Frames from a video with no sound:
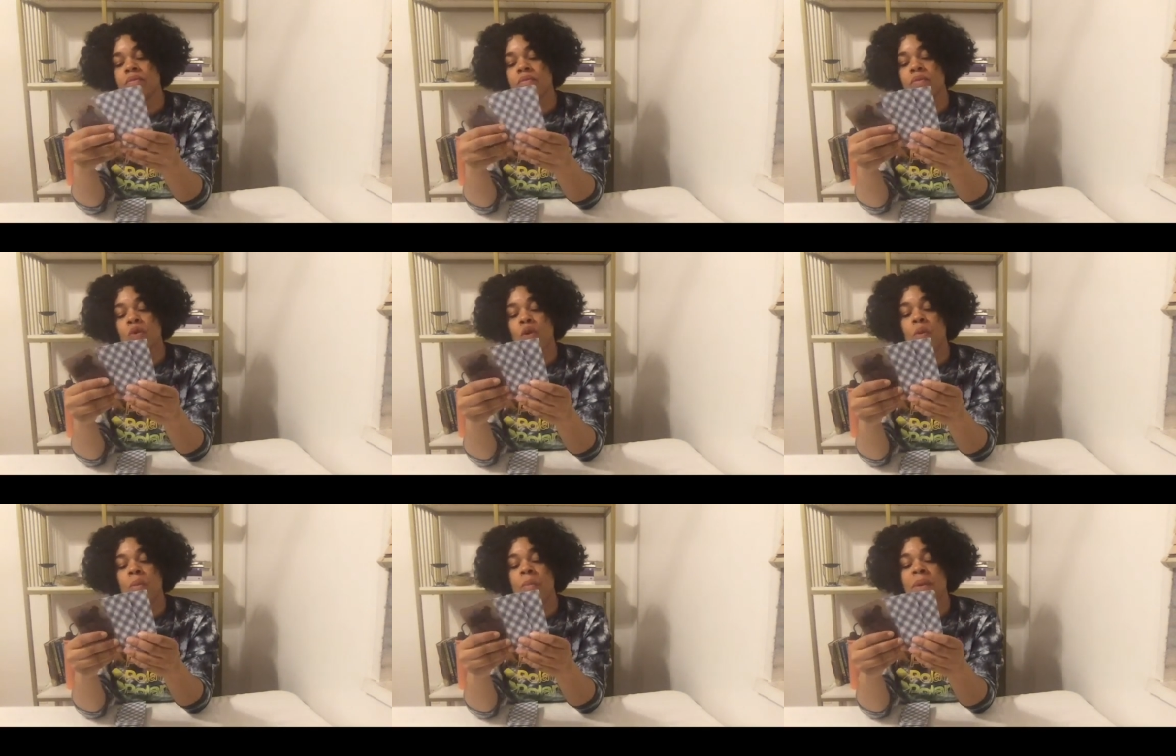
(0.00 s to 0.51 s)

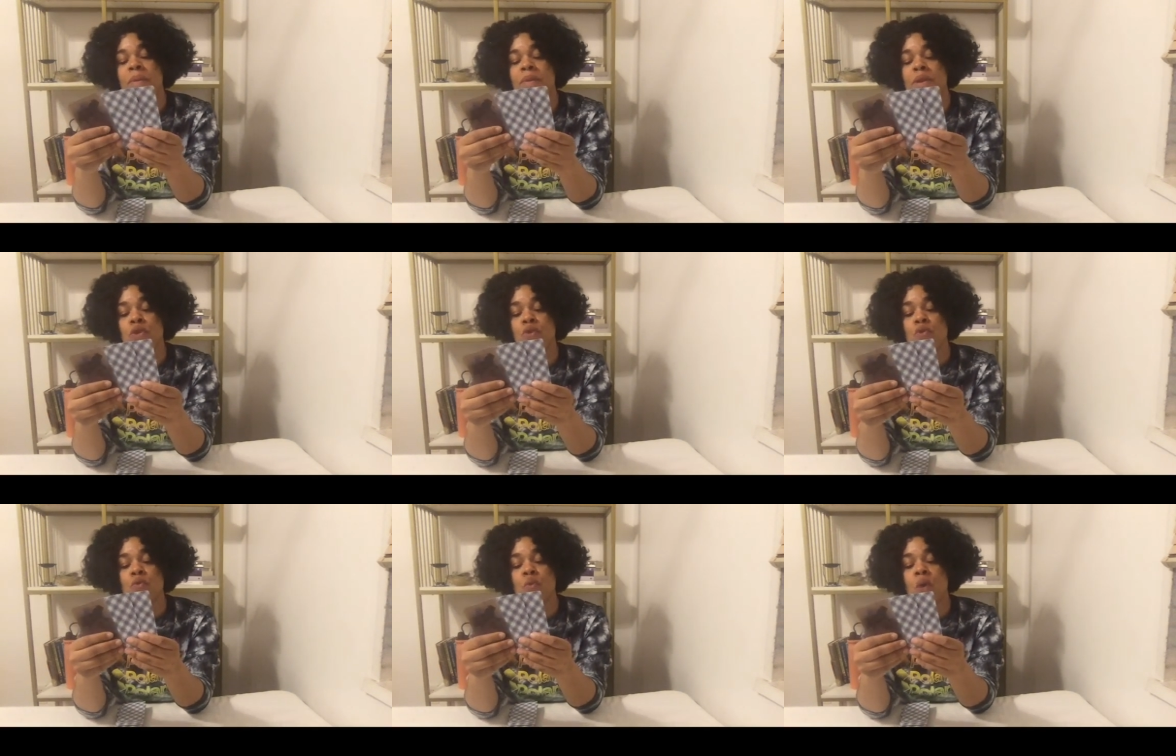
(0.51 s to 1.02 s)
Maybe
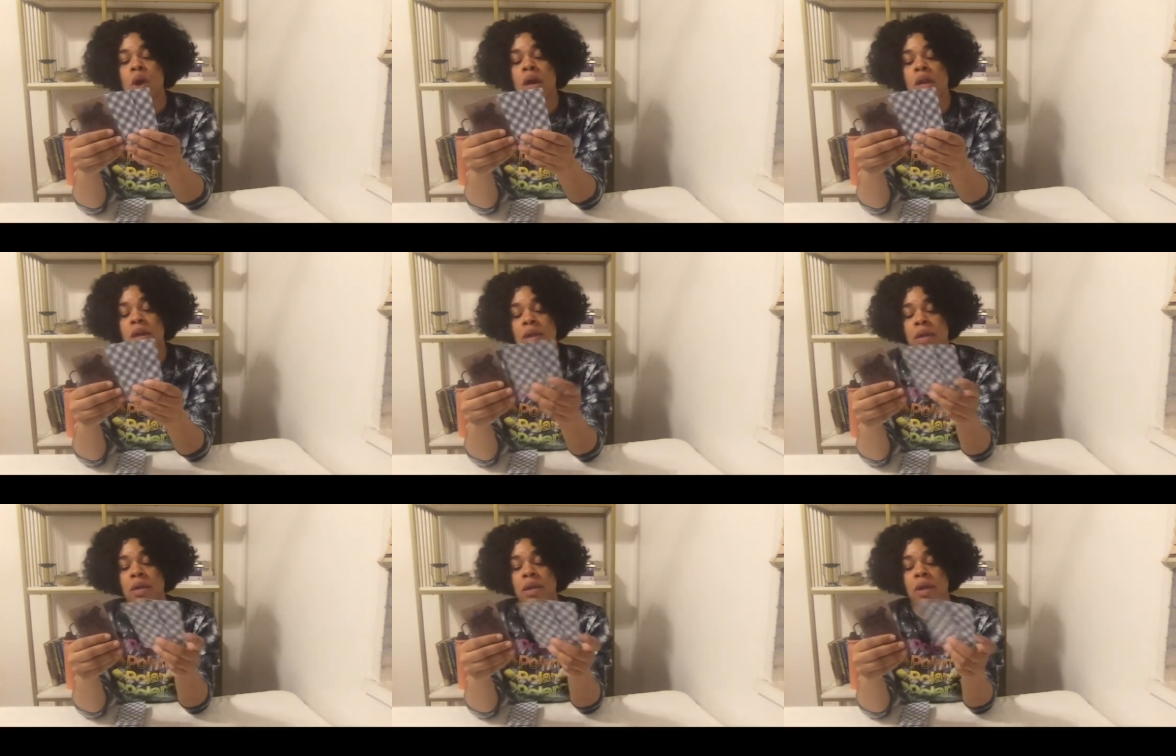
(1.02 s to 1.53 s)
you
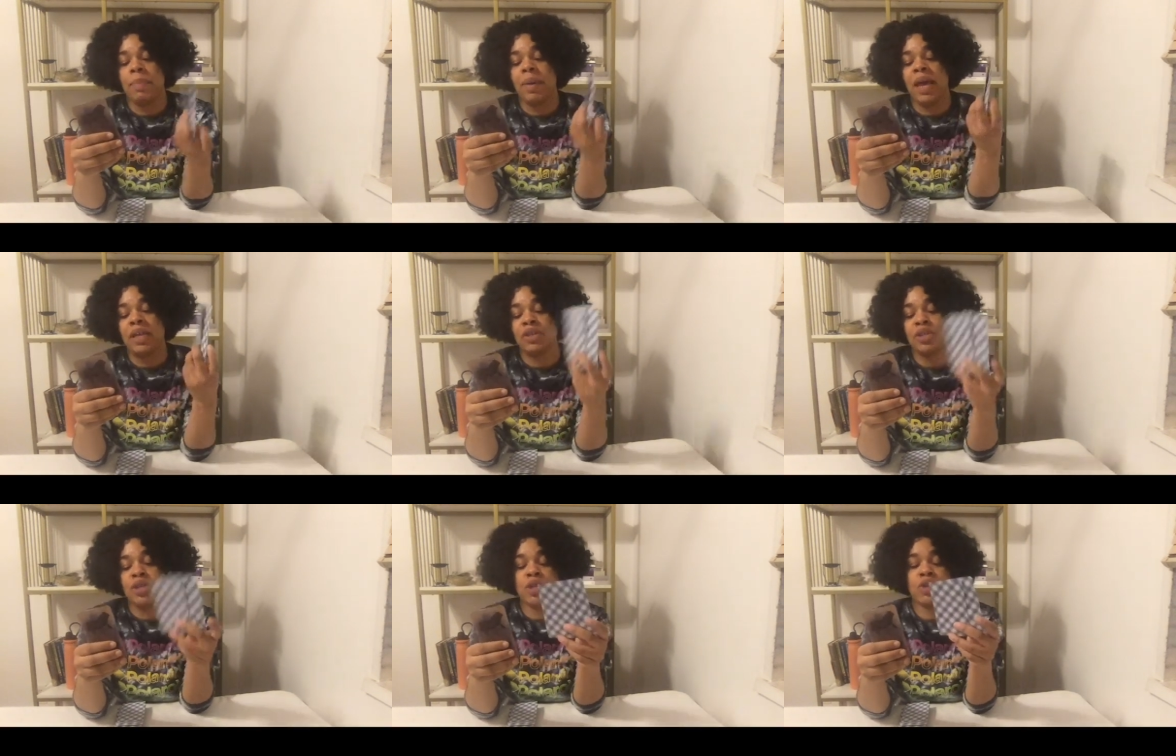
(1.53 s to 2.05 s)
wanted a
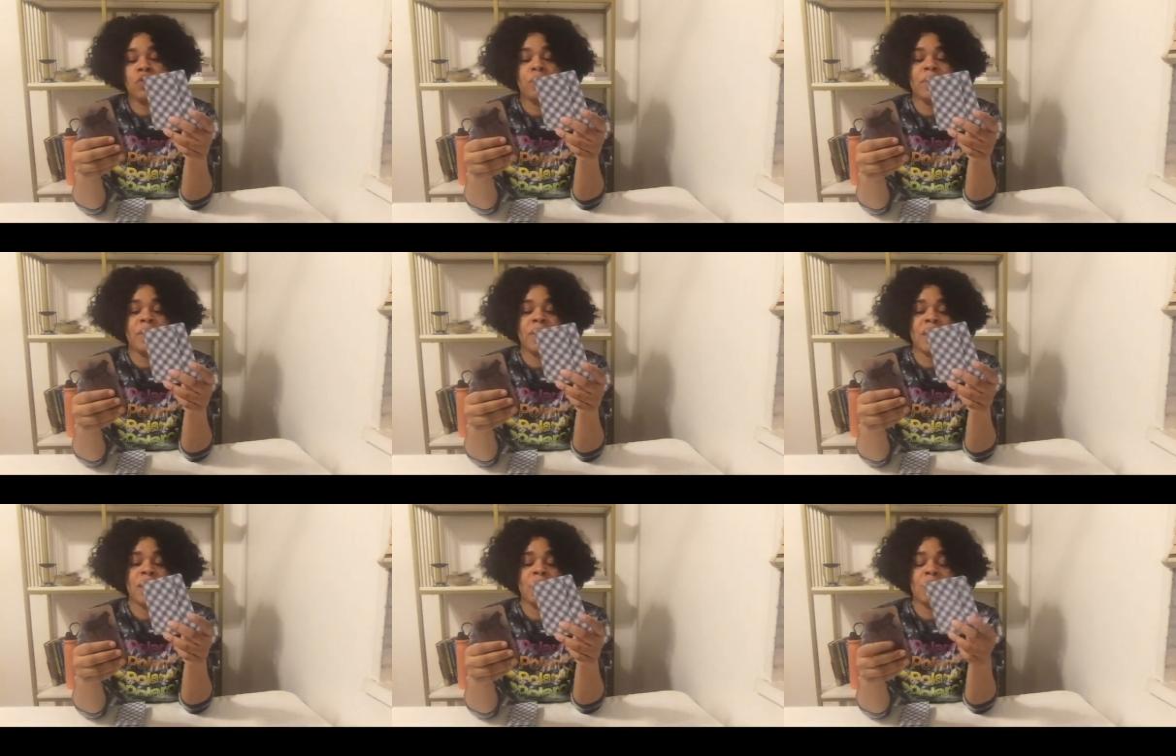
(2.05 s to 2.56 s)
passionate new
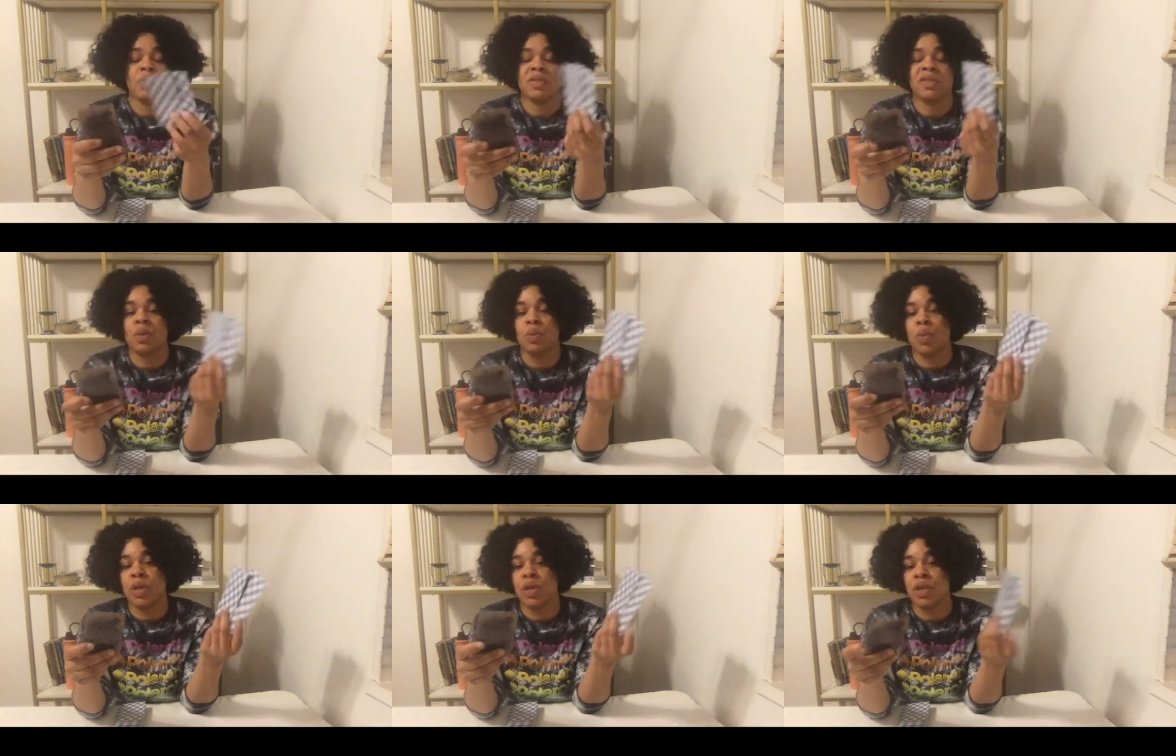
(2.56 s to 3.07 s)
beginning with
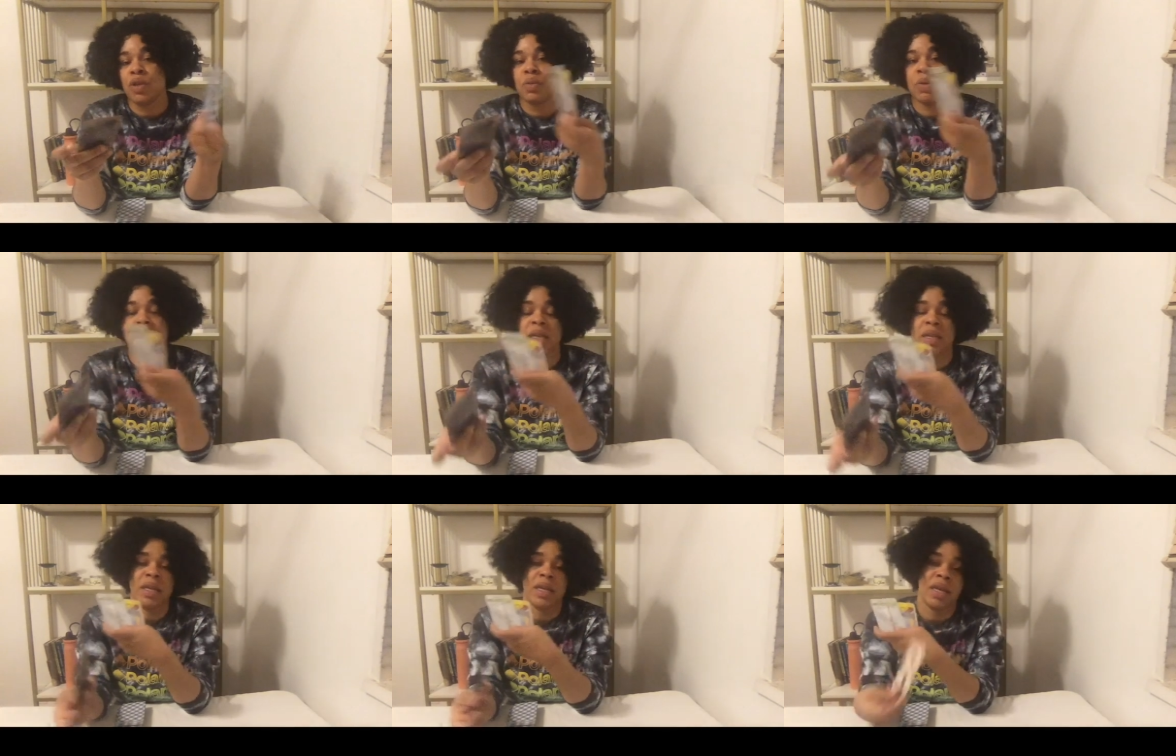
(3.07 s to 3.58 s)
someone and you
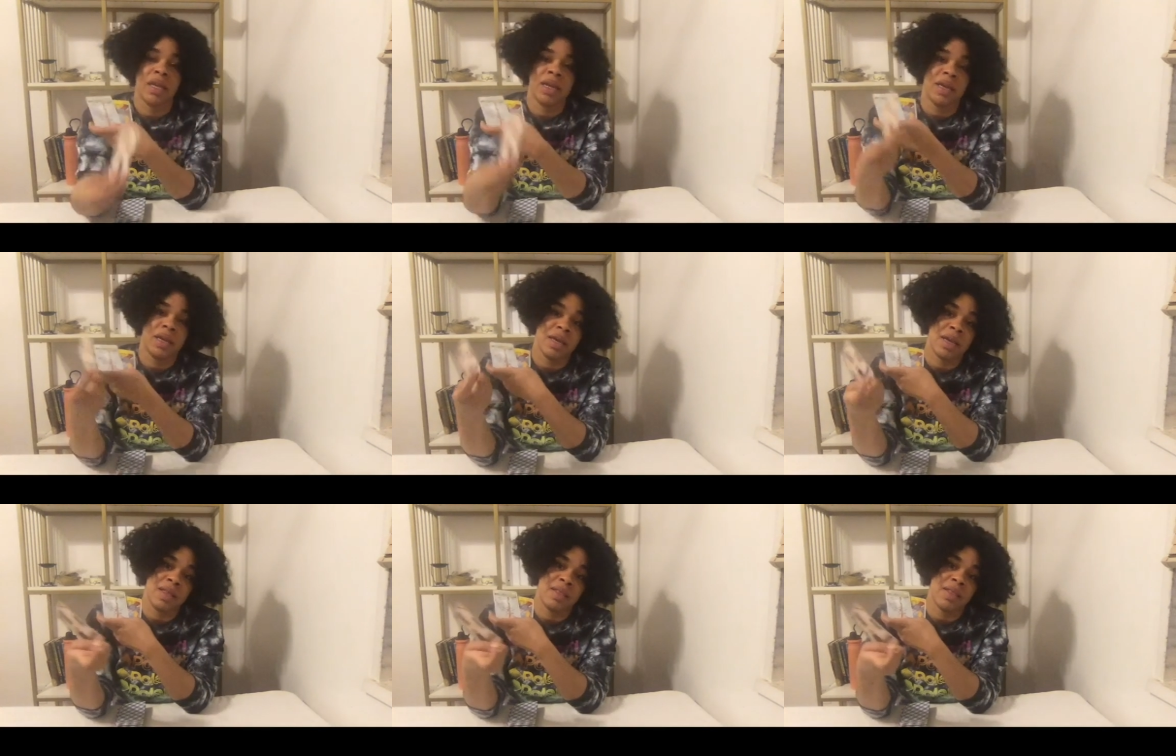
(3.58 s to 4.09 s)
didn't get it,
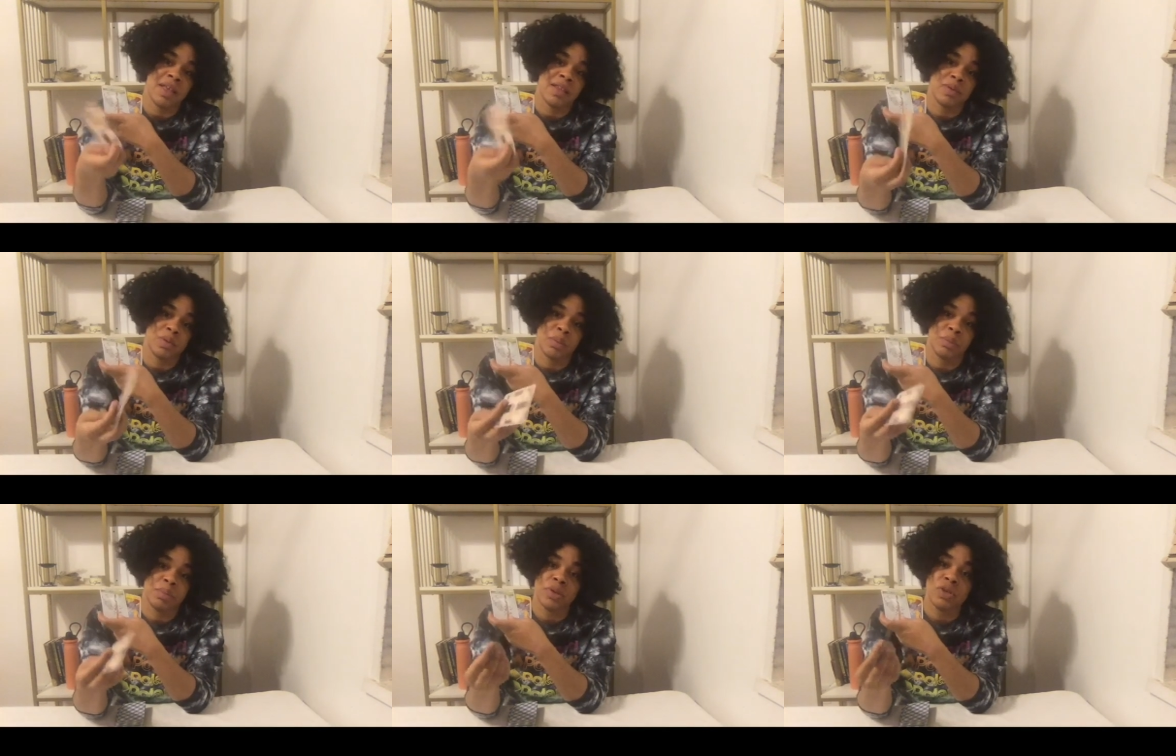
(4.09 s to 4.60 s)
and that's
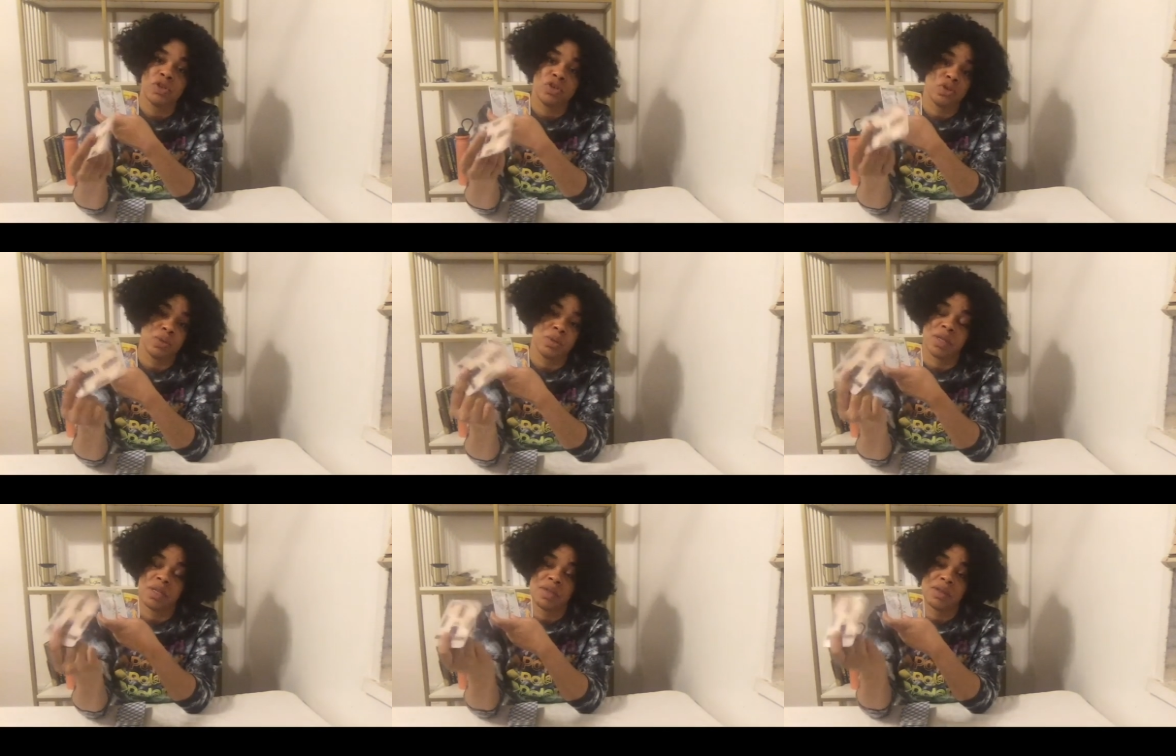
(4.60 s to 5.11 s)
what put you
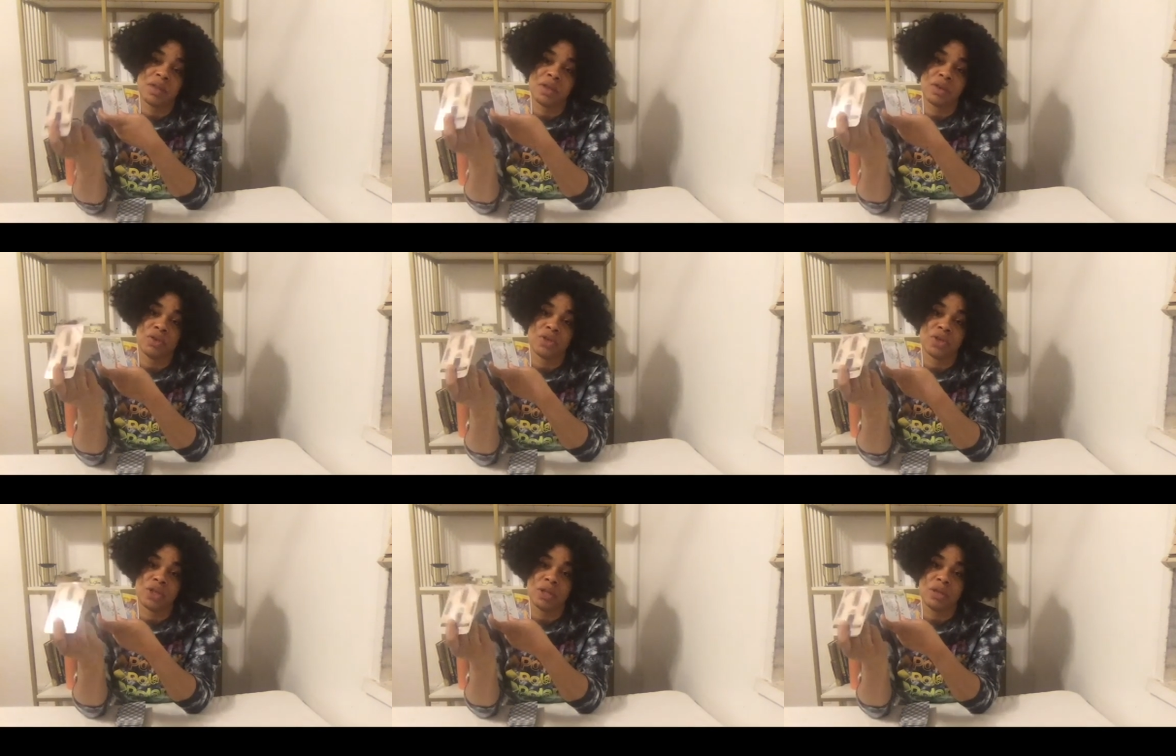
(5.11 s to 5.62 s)
in this energy.